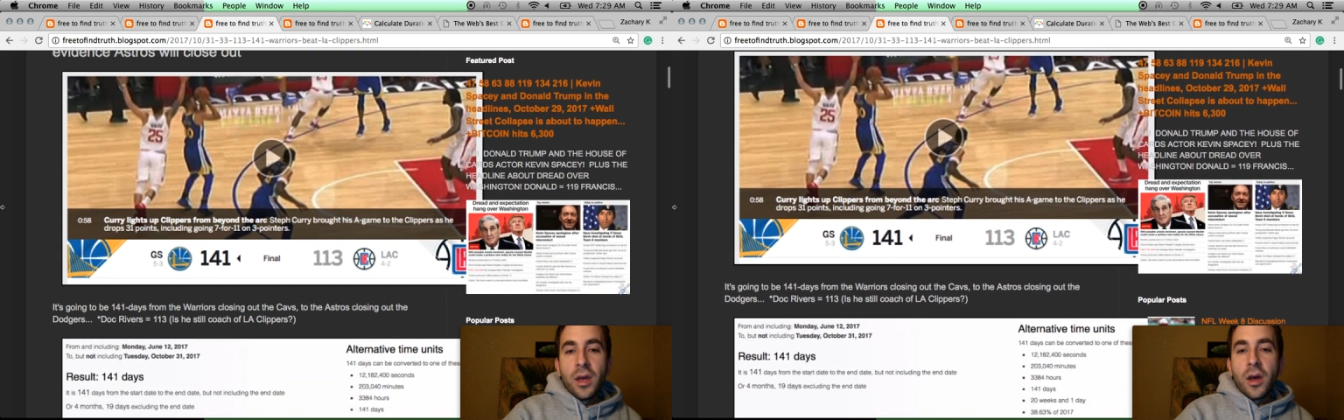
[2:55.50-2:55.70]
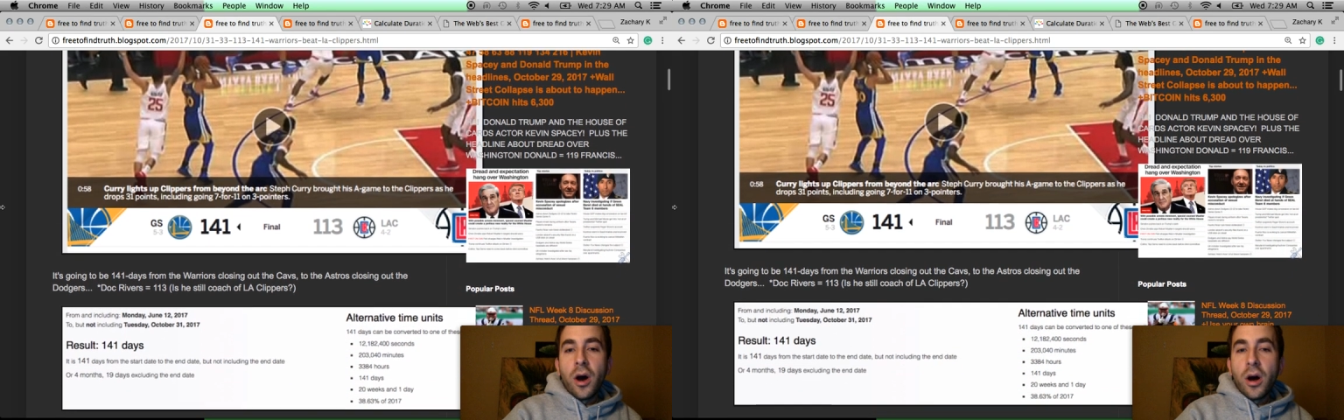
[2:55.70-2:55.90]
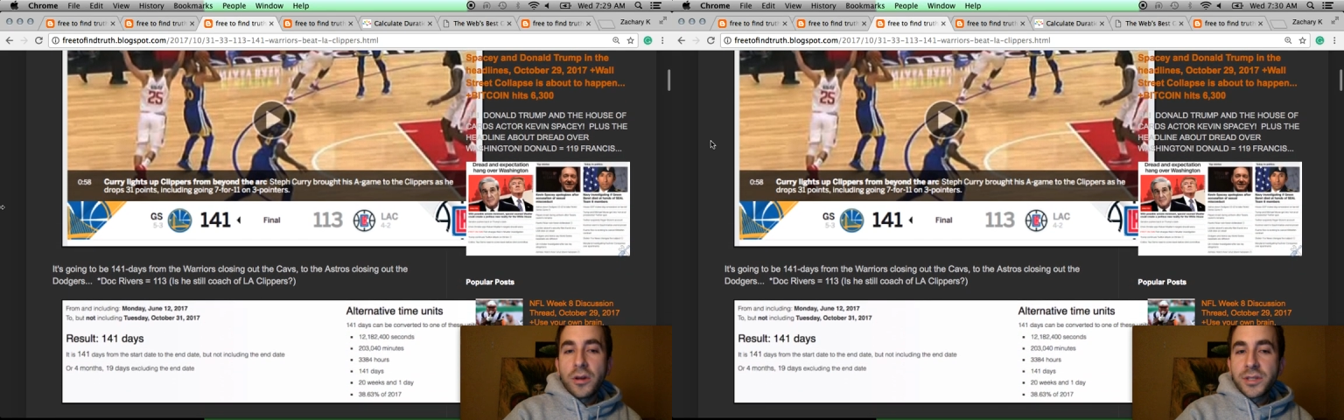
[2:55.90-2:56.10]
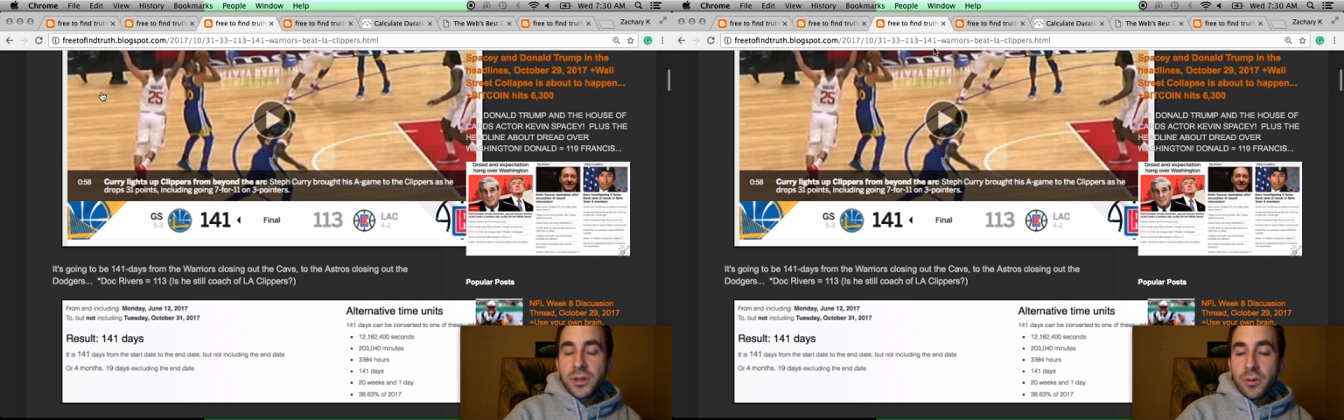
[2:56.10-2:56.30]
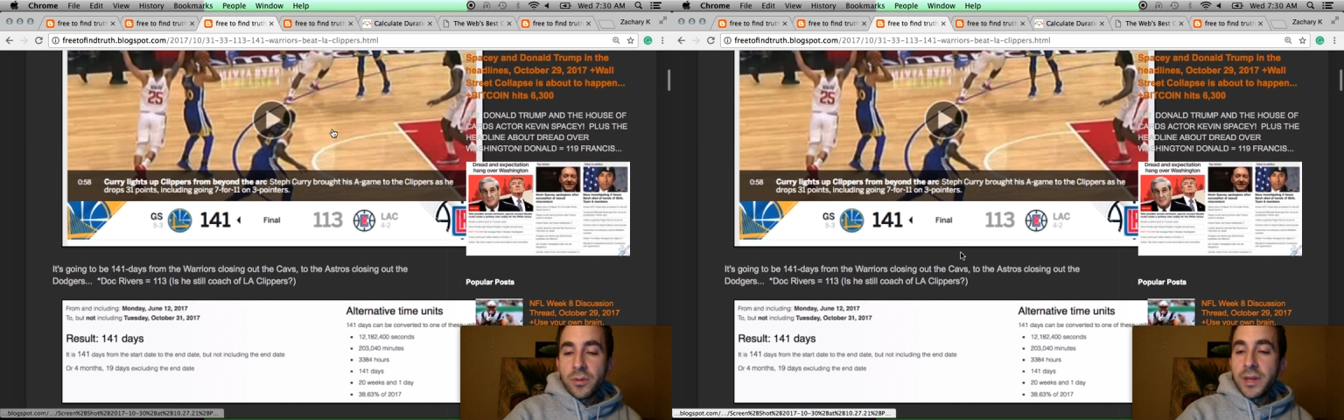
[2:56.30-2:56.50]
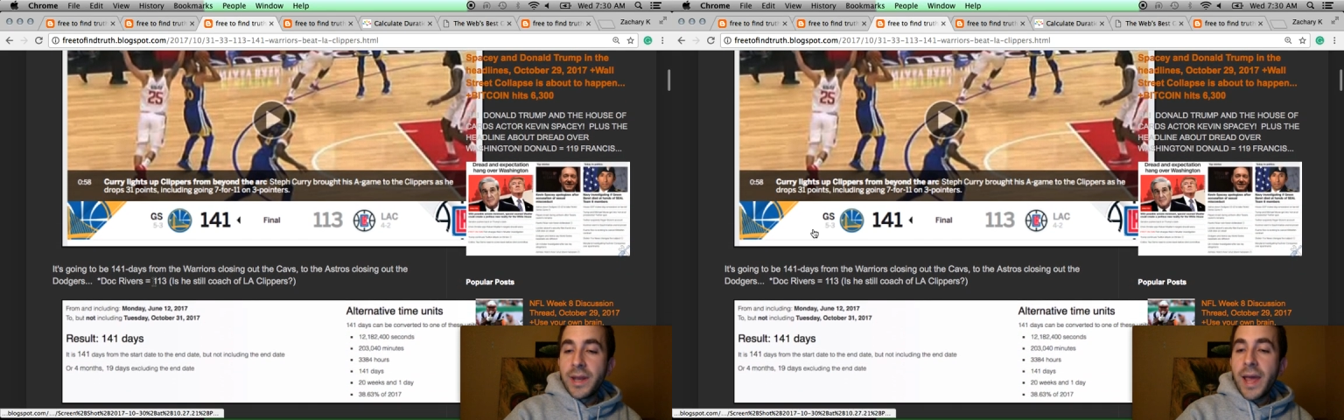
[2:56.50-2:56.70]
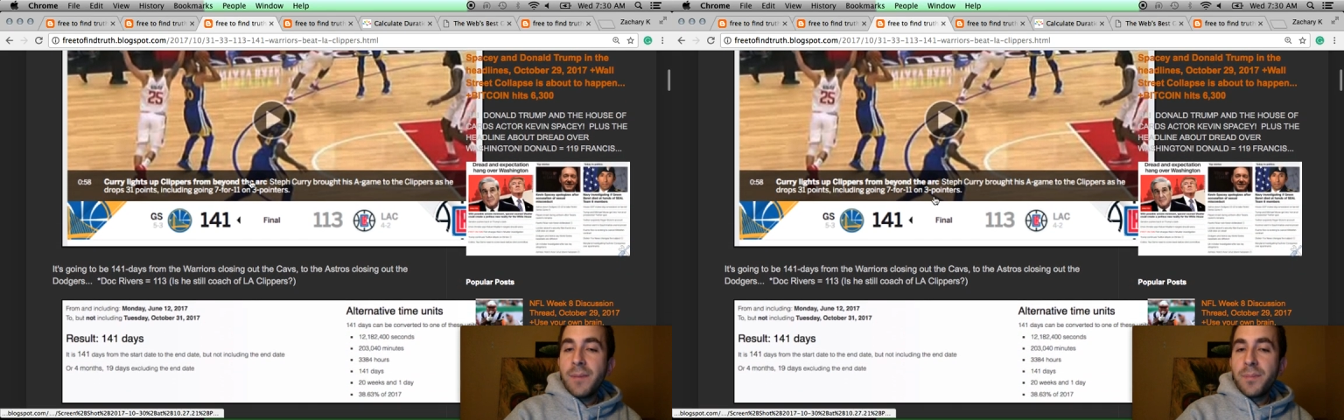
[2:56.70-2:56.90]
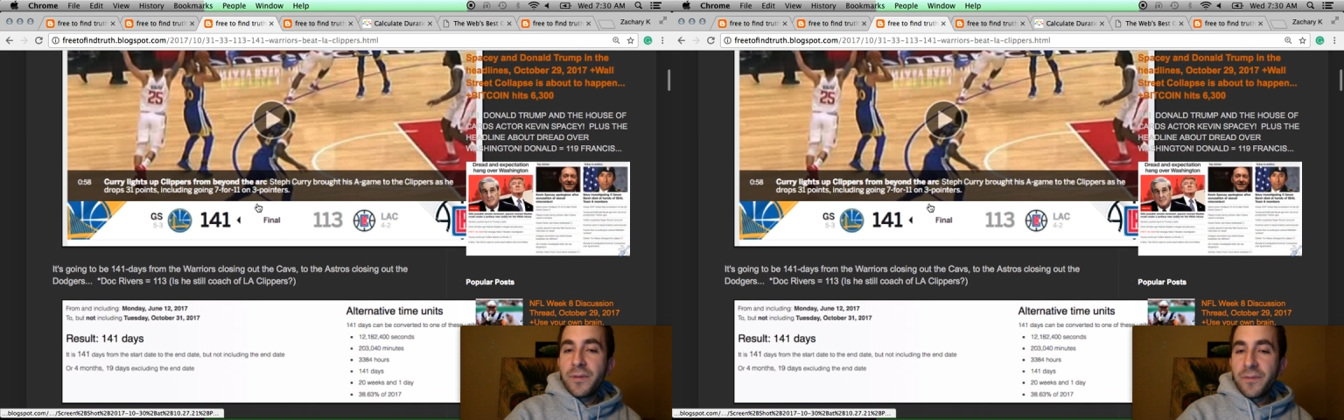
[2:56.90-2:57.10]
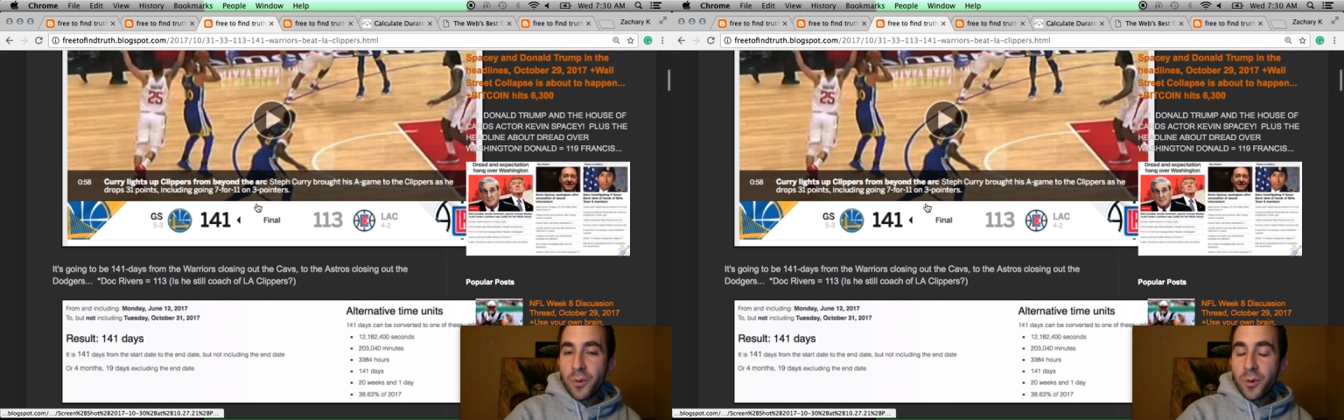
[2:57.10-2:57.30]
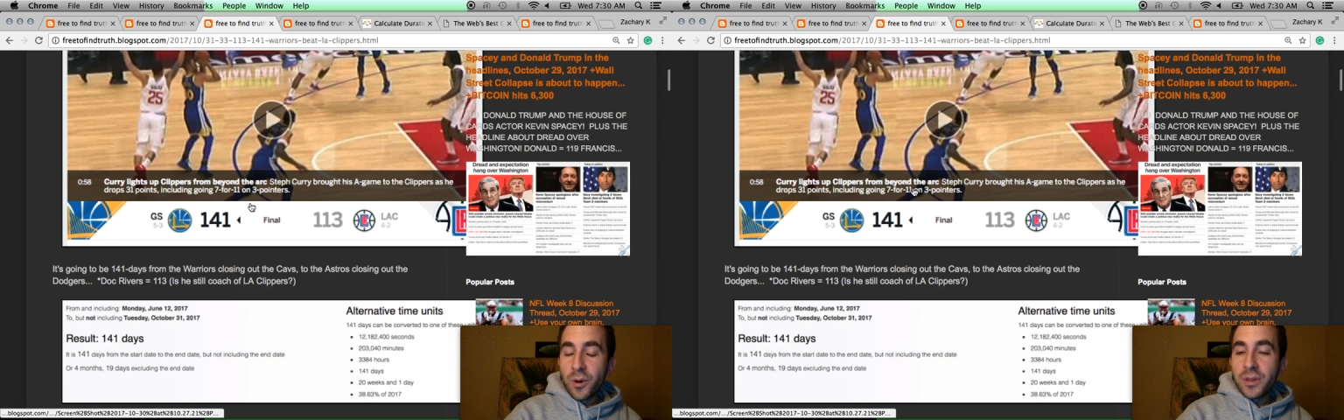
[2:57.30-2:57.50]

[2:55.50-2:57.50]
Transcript: Also, the night before,